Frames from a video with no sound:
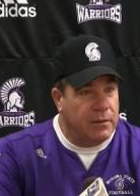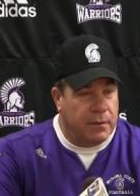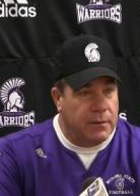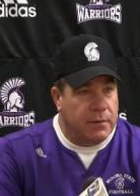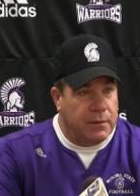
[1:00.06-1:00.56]
there,
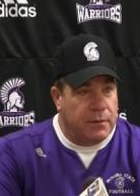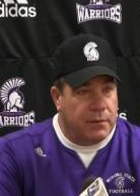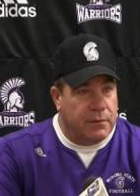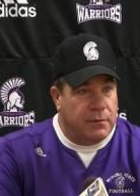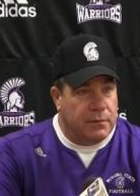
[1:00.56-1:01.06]
but he kind
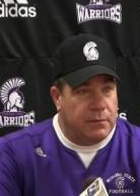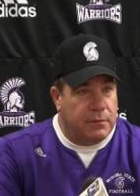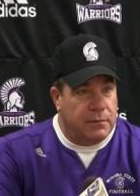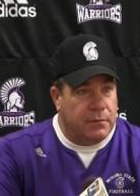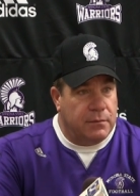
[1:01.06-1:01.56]
of
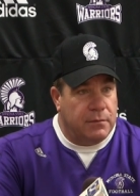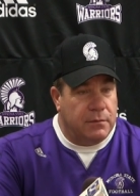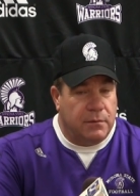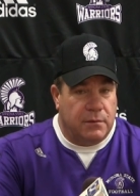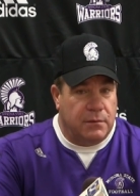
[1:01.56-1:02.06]
settled everything
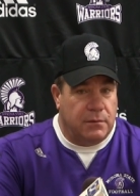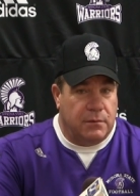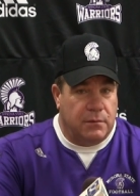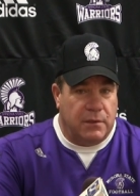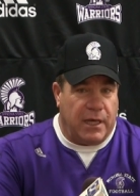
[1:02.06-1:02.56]
down a little
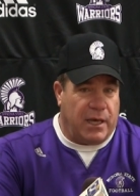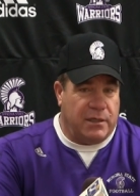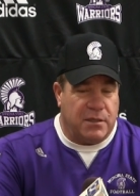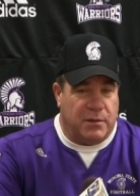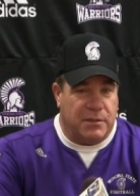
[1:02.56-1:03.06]
bit. Yeah,
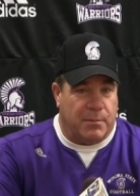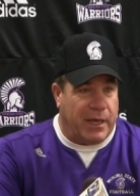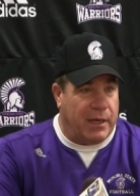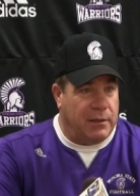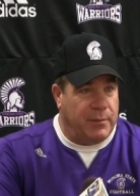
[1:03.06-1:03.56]
he's a, he's a
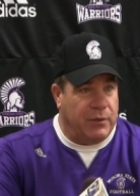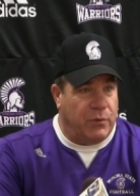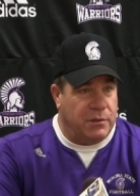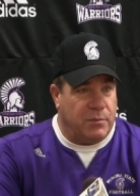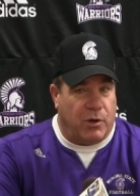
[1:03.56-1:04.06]
man. I mean,
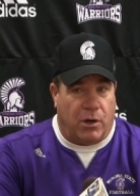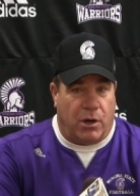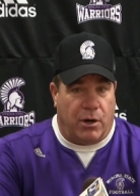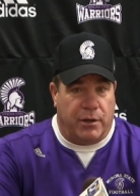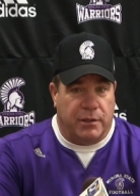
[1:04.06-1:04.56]
he runs the ball
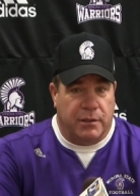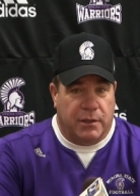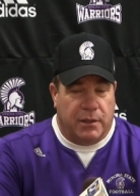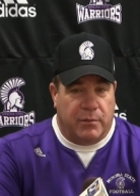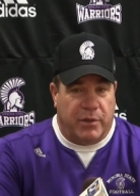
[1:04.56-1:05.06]
hard and
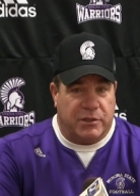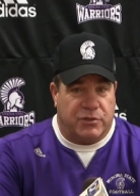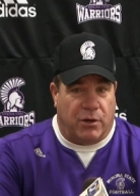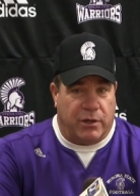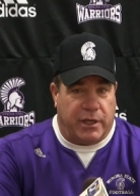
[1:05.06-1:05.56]
big,
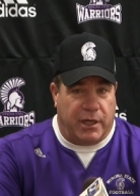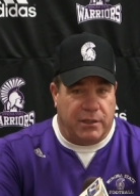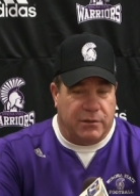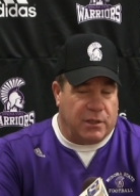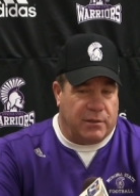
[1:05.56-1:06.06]
strong
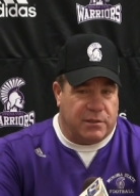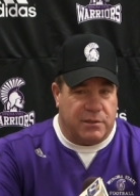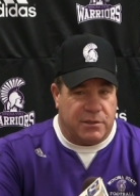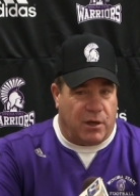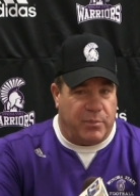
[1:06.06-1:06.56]
kid. He,
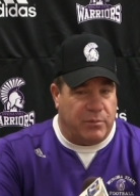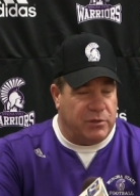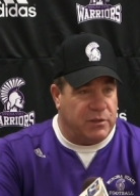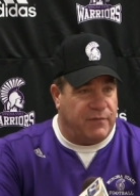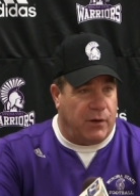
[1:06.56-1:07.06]
you saw
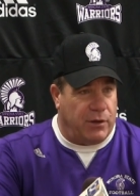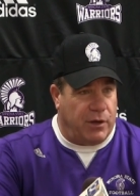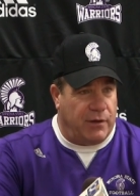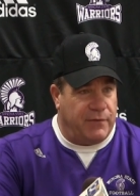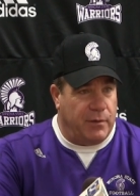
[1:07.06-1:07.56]
people just
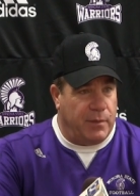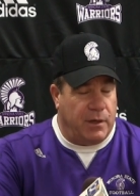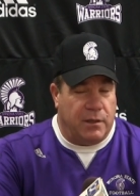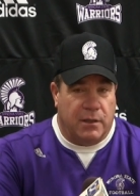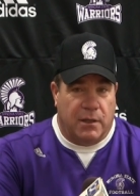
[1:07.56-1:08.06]
falling off him.
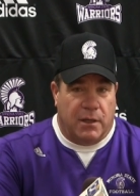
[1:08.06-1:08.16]
Uh,